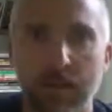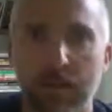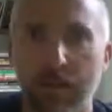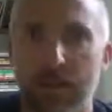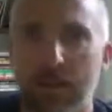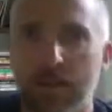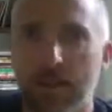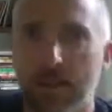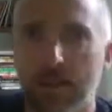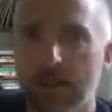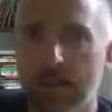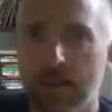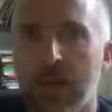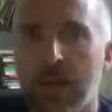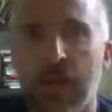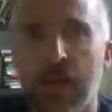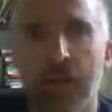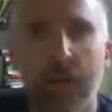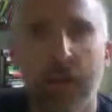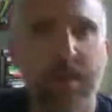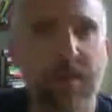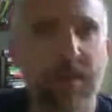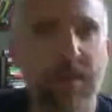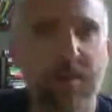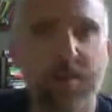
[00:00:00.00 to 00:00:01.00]
these
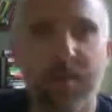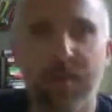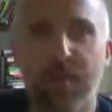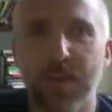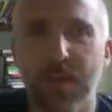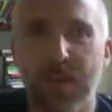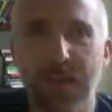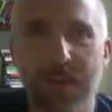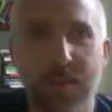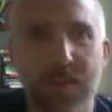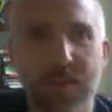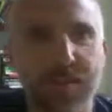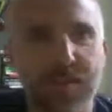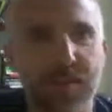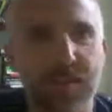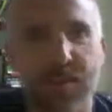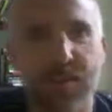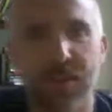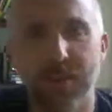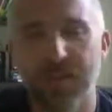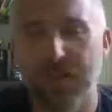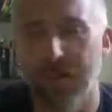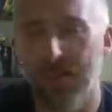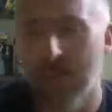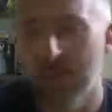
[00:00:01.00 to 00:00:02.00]
visions
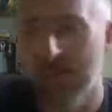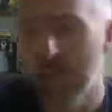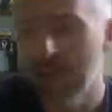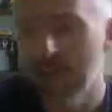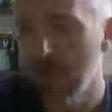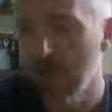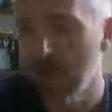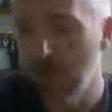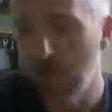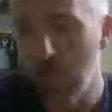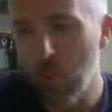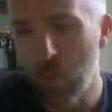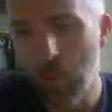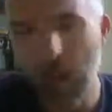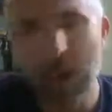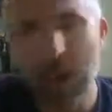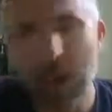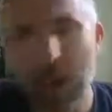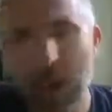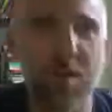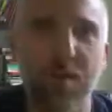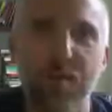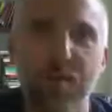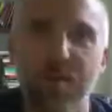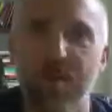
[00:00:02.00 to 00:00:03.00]
of
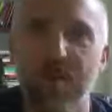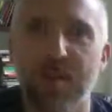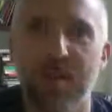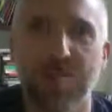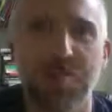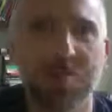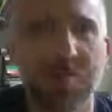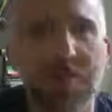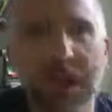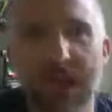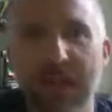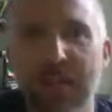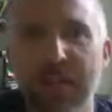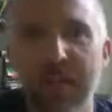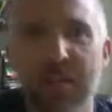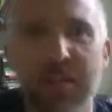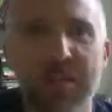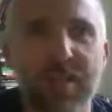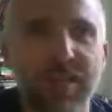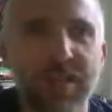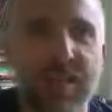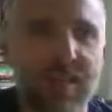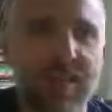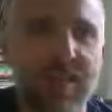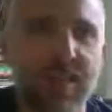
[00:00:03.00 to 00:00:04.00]
wealth and
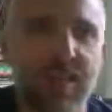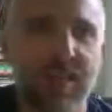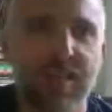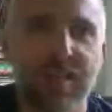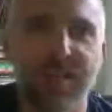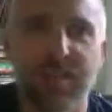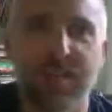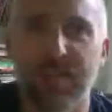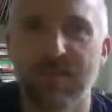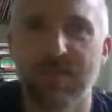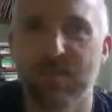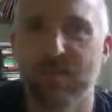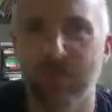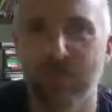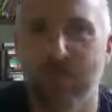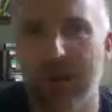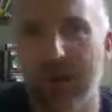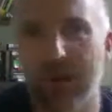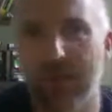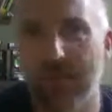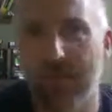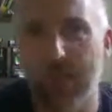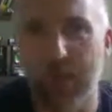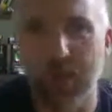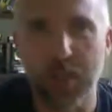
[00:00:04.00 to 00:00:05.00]
mansions and
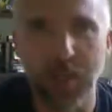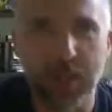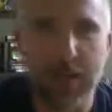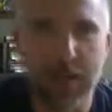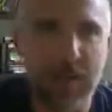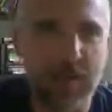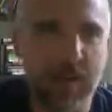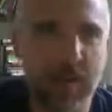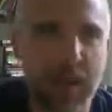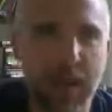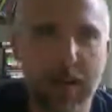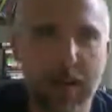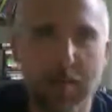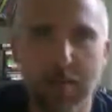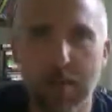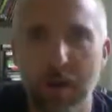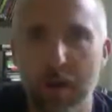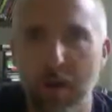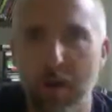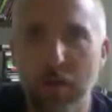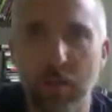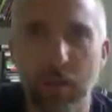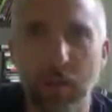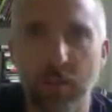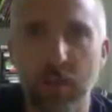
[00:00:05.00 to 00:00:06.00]
private jets,
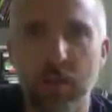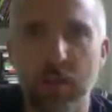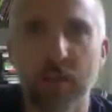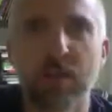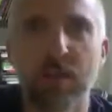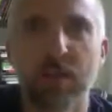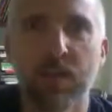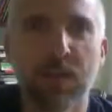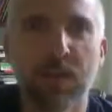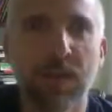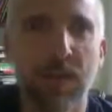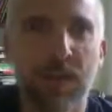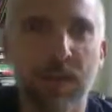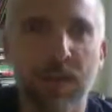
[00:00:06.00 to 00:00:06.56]
Lambos, and,